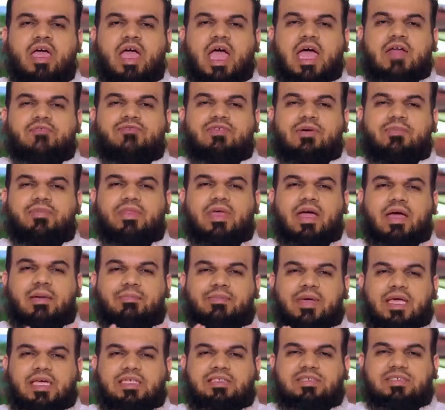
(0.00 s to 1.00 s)
And from the
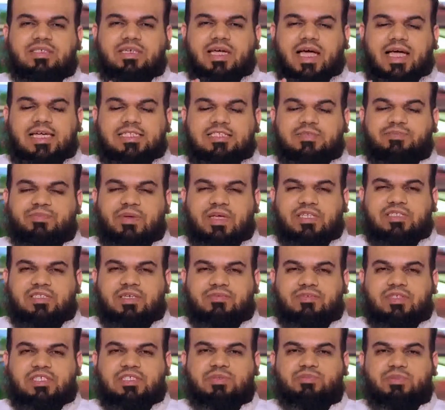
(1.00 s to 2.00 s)
amazing aspects
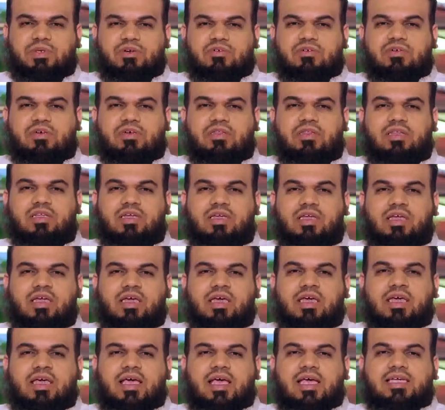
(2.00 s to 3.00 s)
of this miracle
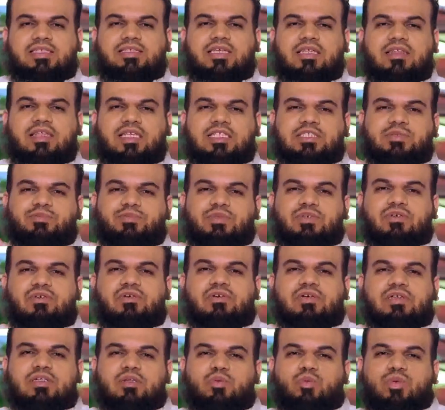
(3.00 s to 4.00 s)
is that this
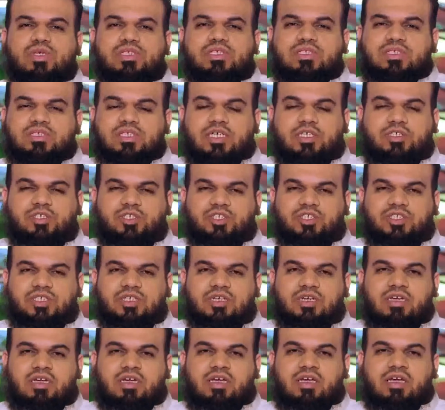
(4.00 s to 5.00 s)
miracle was such
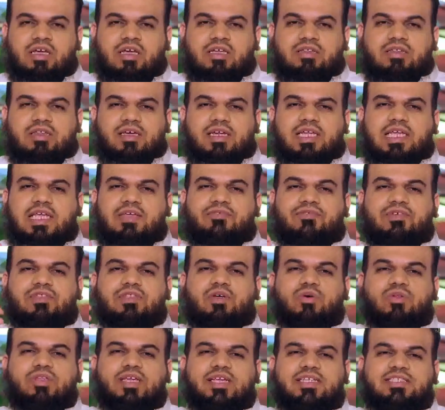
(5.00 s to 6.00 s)
that even
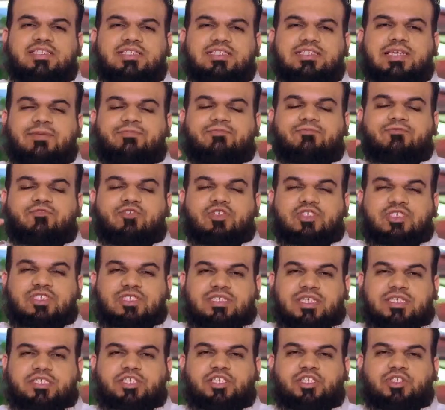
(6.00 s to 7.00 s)
though they slept for
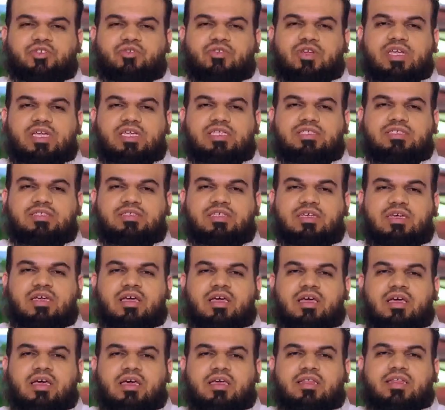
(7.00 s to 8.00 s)
centuries,
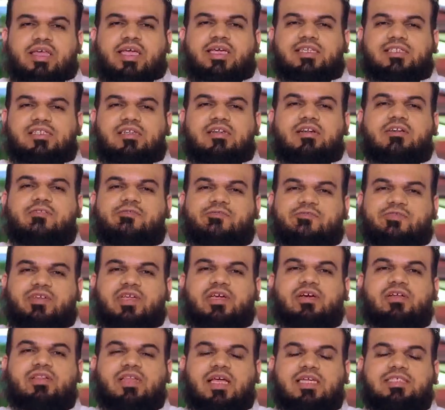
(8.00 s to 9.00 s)
they didn't
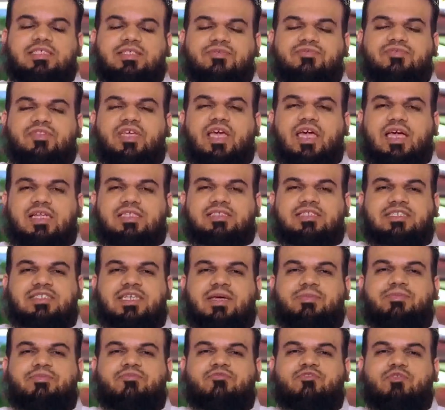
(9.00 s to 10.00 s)
feel as if they had
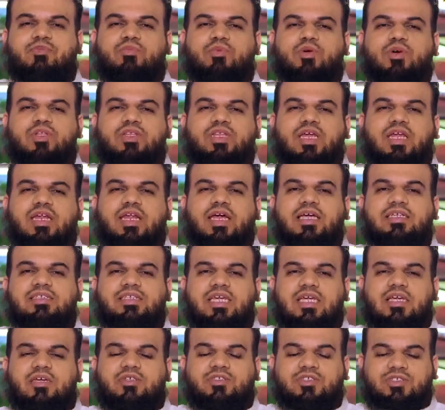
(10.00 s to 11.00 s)
slept for more than a
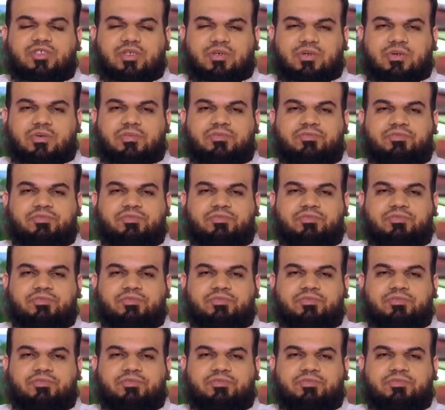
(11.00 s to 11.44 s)
day or so.